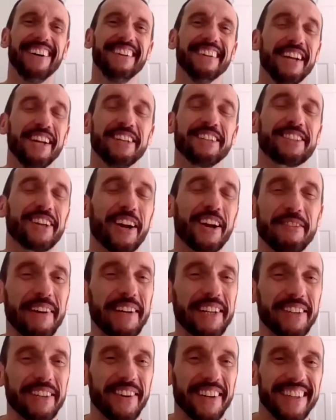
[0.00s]
Sorry,
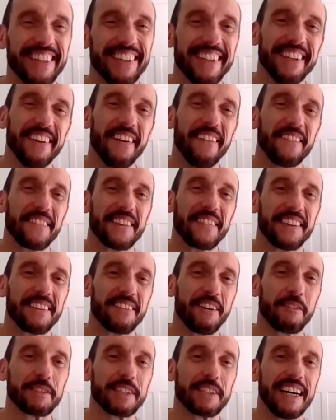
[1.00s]
mate. Go on.
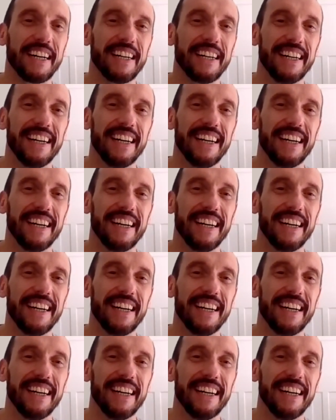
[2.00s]
What was that?